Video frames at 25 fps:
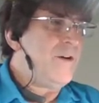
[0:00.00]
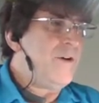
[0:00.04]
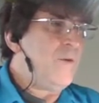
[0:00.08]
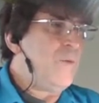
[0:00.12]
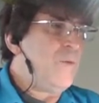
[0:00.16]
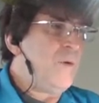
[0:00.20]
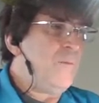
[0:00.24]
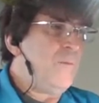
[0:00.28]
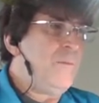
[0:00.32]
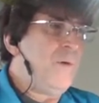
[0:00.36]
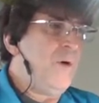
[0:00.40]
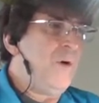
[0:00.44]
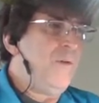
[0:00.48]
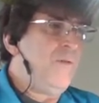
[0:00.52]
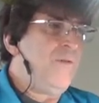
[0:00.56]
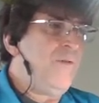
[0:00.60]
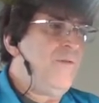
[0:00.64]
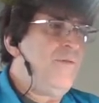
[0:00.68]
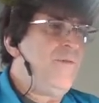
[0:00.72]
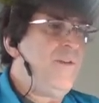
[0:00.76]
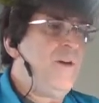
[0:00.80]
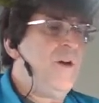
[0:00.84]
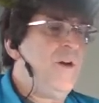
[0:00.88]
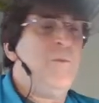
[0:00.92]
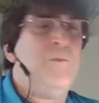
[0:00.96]
Naboo
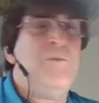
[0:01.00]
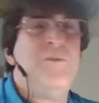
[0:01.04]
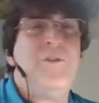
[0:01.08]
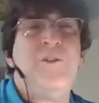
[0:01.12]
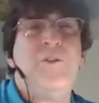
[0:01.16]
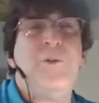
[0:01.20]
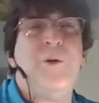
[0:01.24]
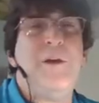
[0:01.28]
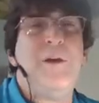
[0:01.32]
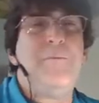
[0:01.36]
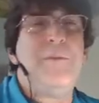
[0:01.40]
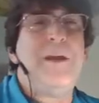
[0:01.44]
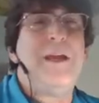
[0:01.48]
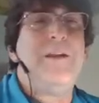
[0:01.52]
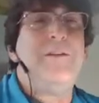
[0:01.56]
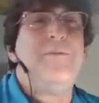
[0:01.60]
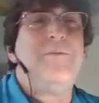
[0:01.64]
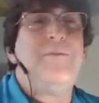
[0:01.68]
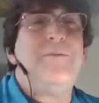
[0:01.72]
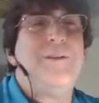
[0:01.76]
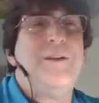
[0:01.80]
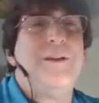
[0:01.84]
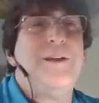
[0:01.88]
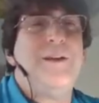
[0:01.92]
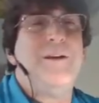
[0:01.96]
Fighter and the
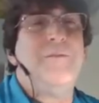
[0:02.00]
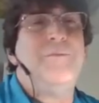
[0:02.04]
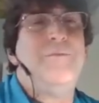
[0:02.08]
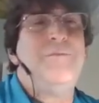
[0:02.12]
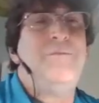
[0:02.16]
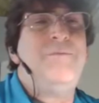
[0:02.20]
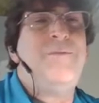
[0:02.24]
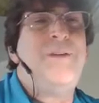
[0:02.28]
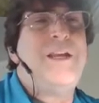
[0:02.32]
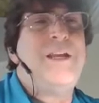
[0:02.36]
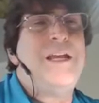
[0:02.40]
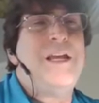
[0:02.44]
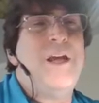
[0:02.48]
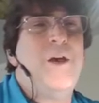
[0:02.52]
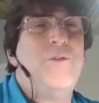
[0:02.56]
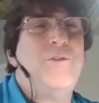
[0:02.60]
Jedi